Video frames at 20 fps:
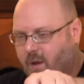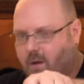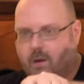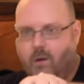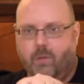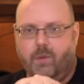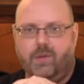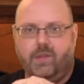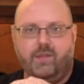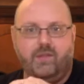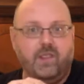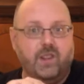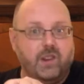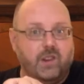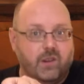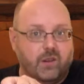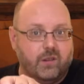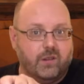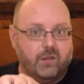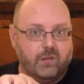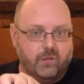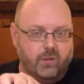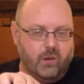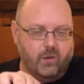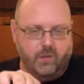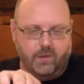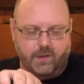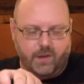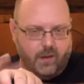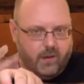or with the vineyard,
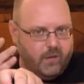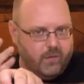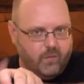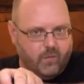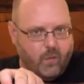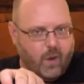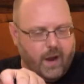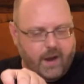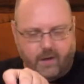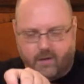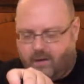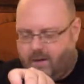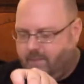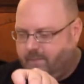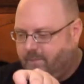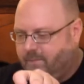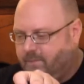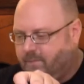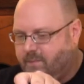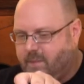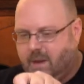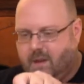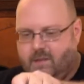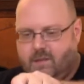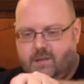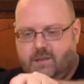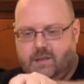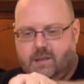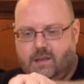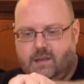or with the winery.
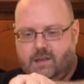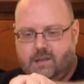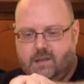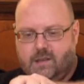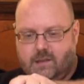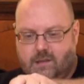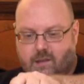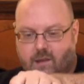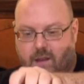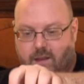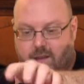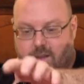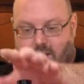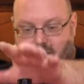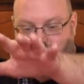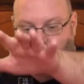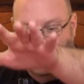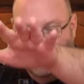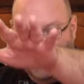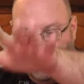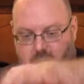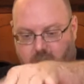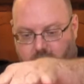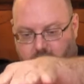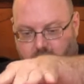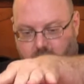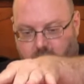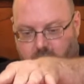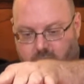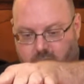But since so like this is
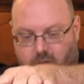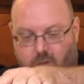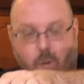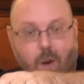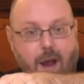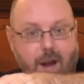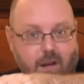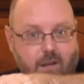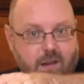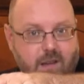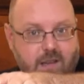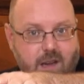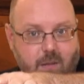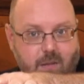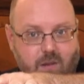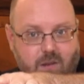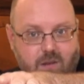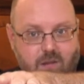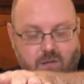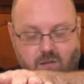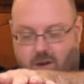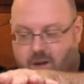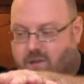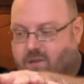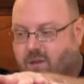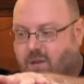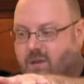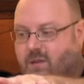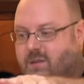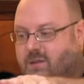the winery's name is
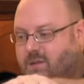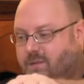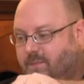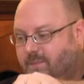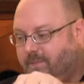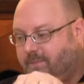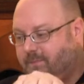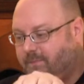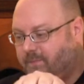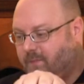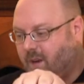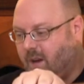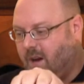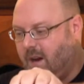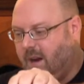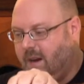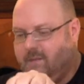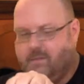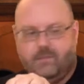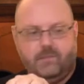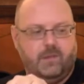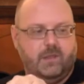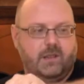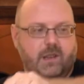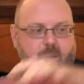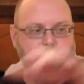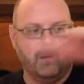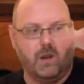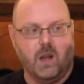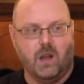Tres Ojos, all right, just
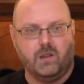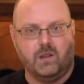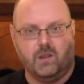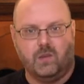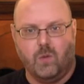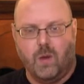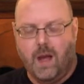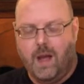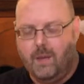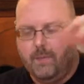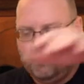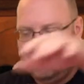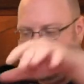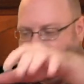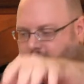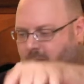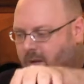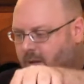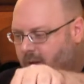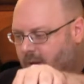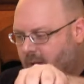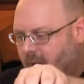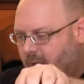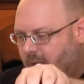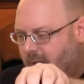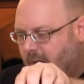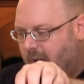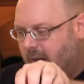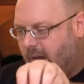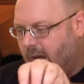like Menage a Trois.
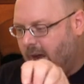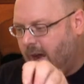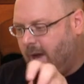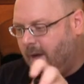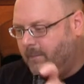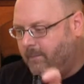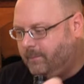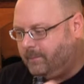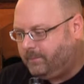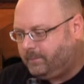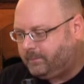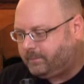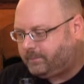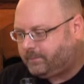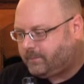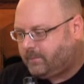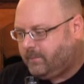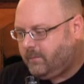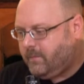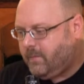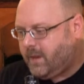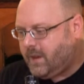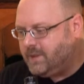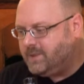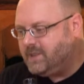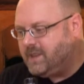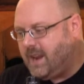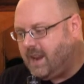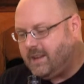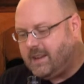Um,
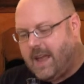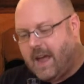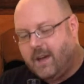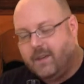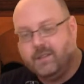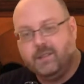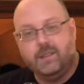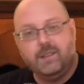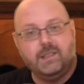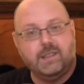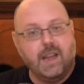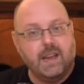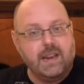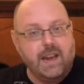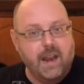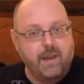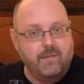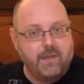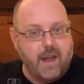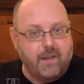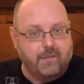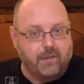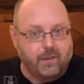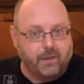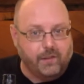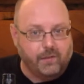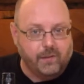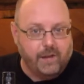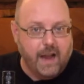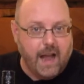so now it's not named after
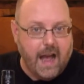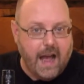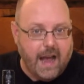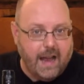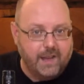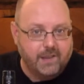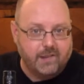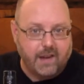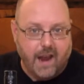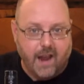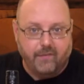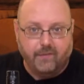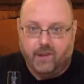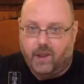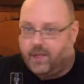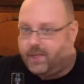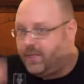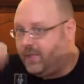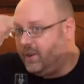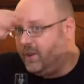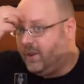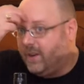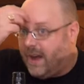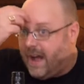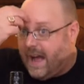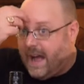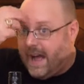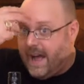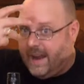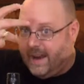three eyes or having the third
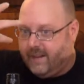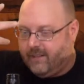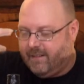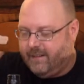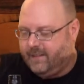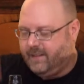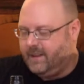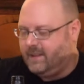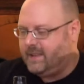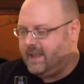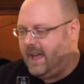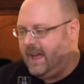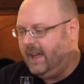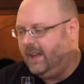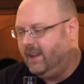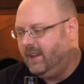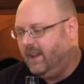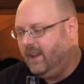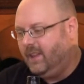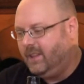eye or anything like that,